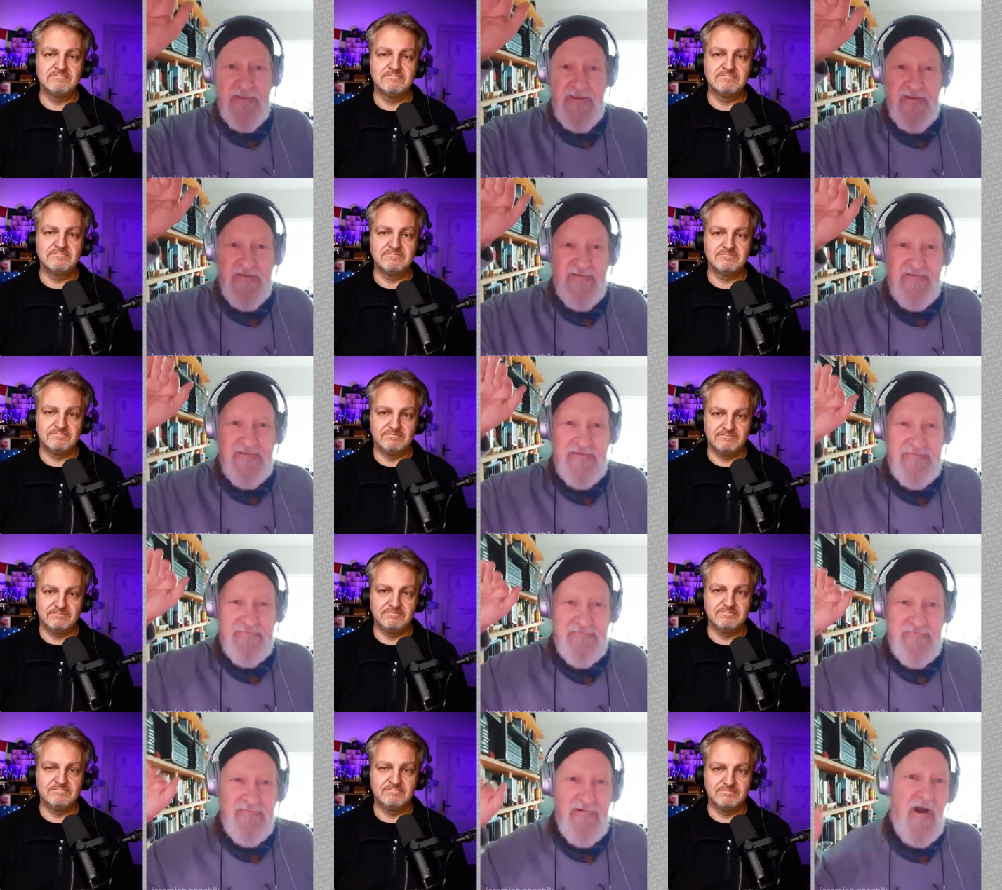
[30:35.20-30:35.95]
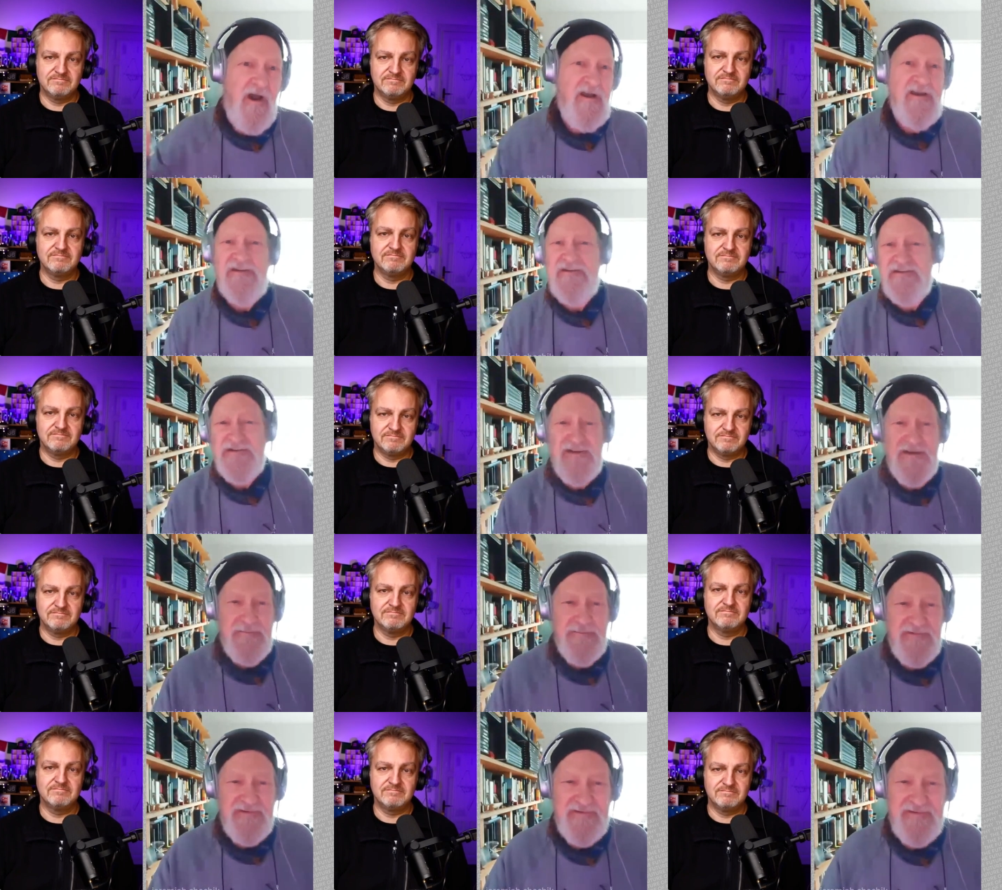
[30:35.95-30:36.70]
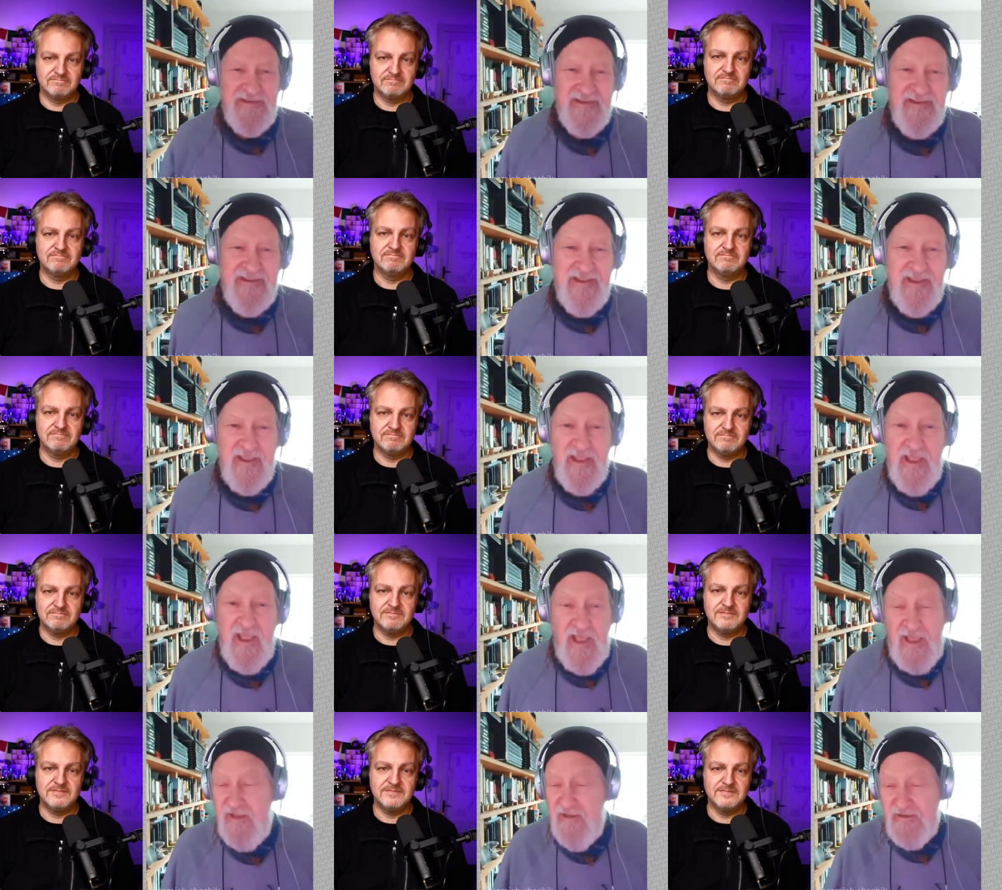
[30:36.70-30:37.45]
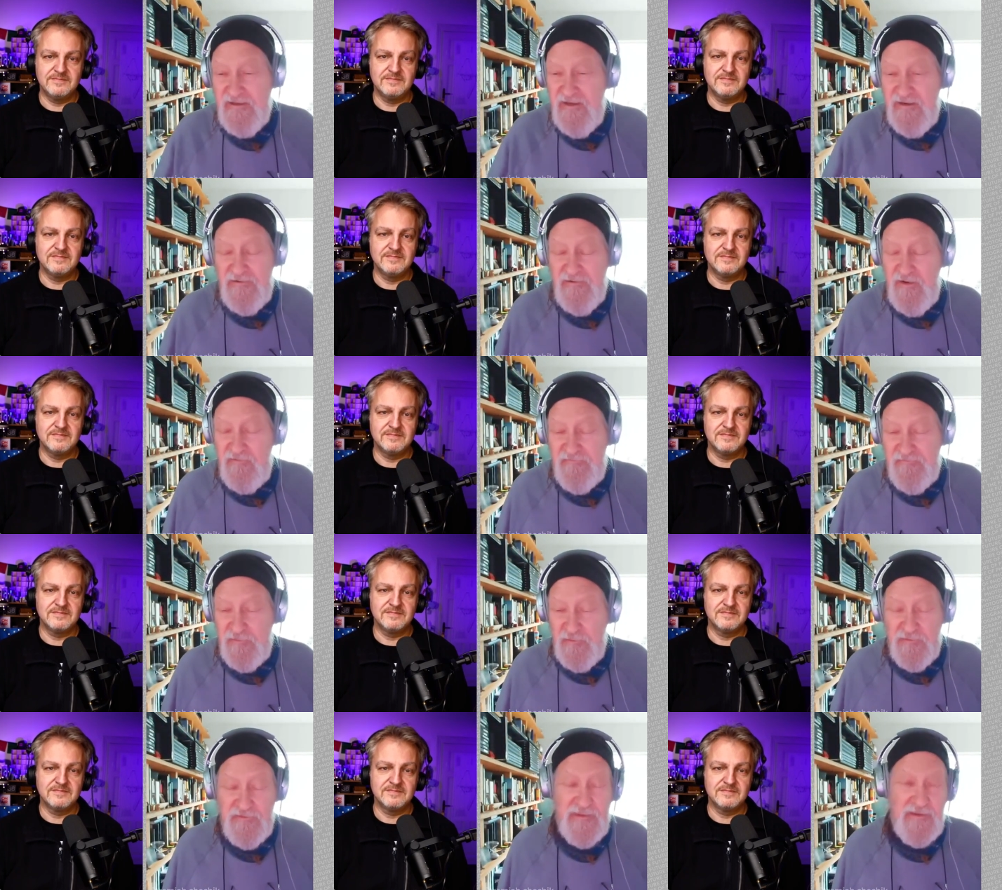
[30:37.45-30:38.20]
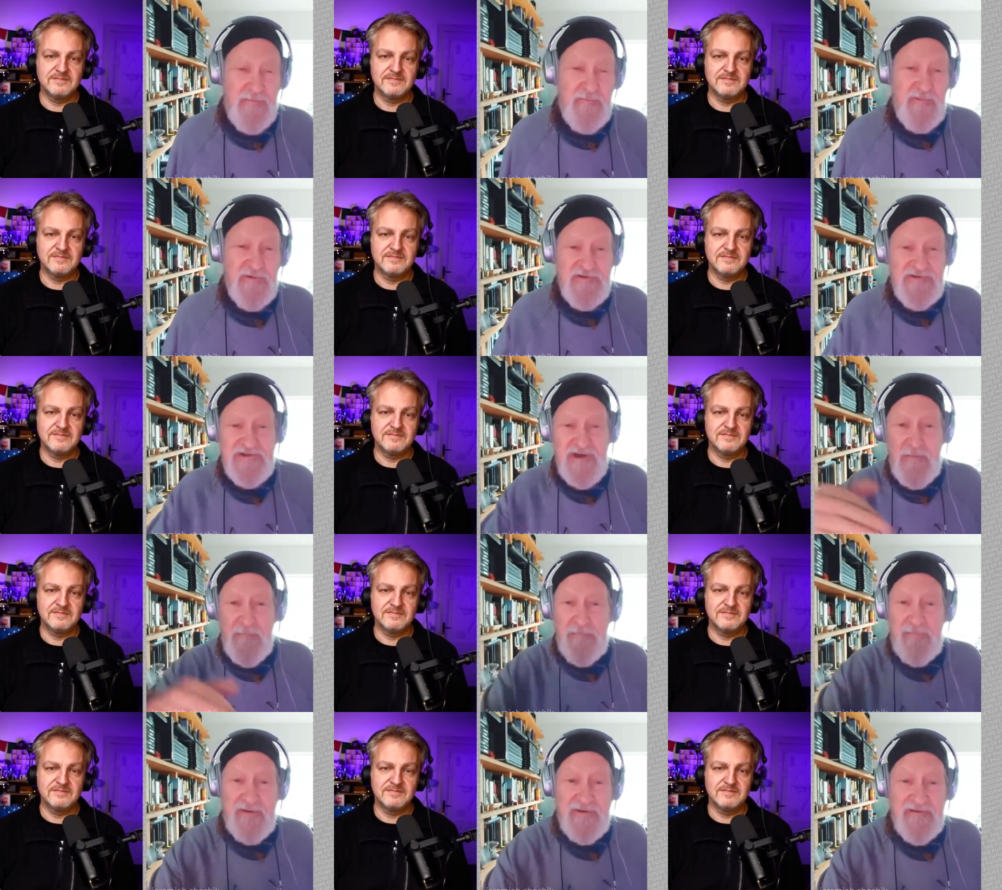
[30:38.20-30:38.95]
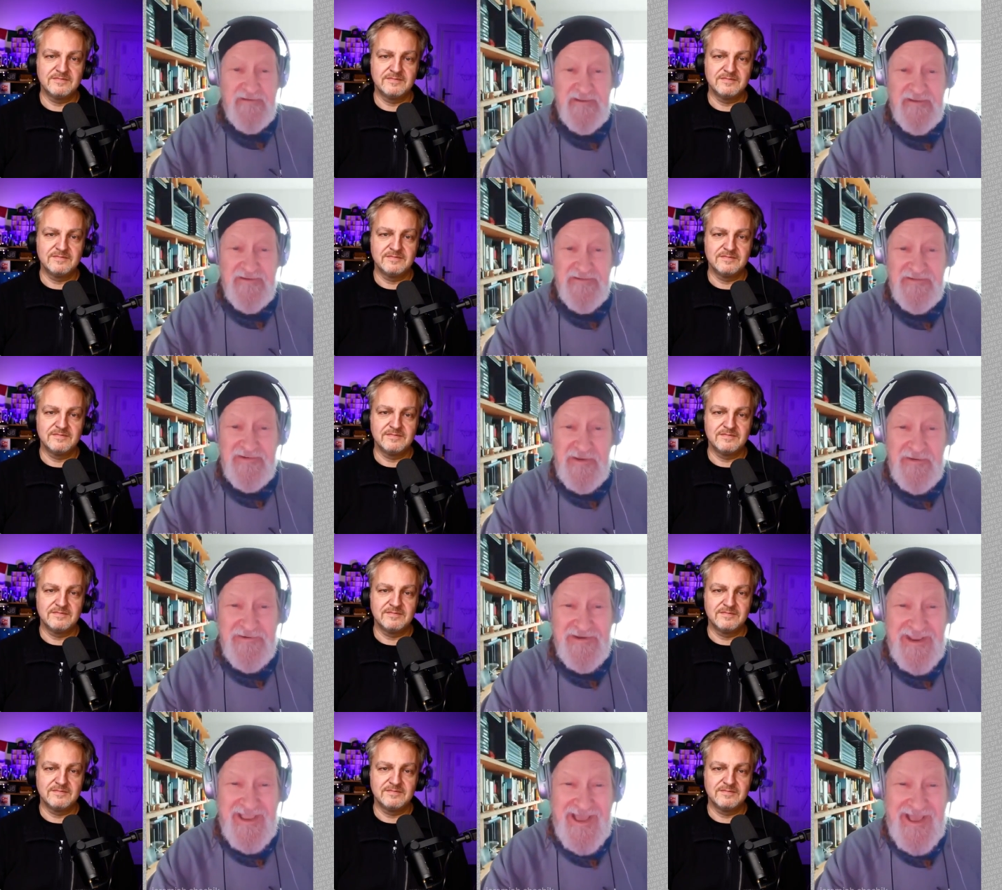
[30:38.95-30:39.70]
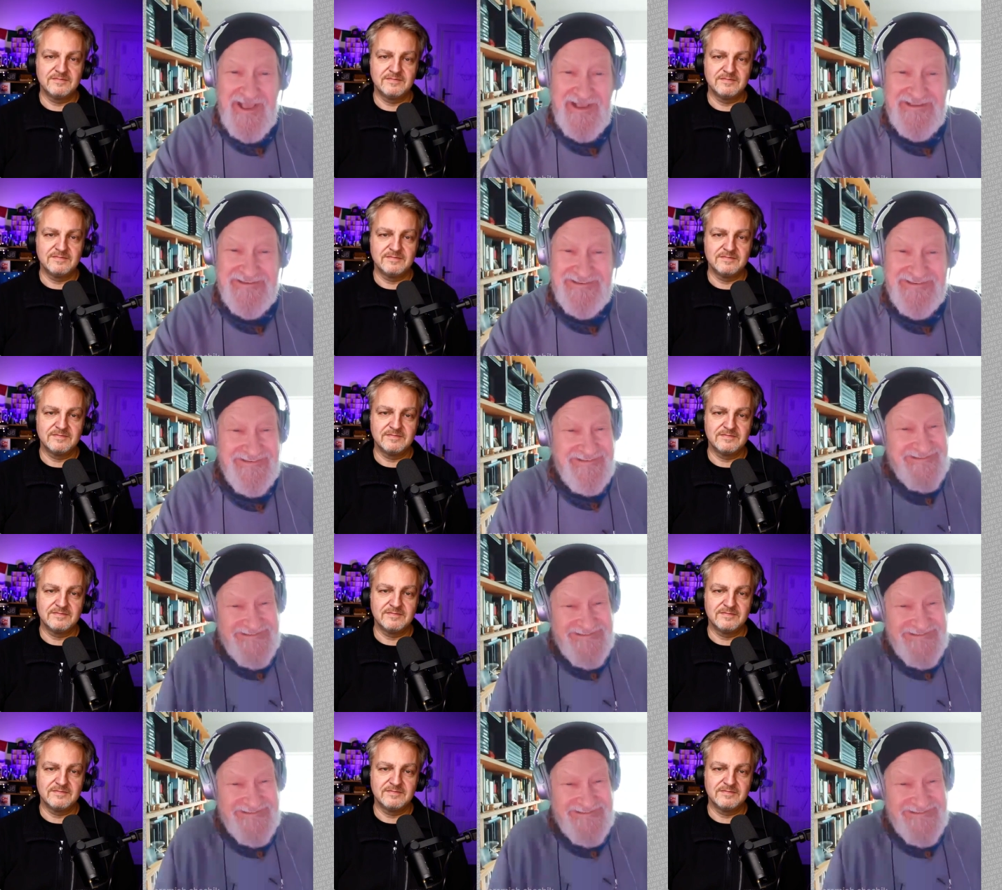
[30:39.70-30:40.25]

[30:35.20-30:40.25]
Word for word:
Speaker 1: these rocket ships. And, you know, a few of them would jump into the zodiacs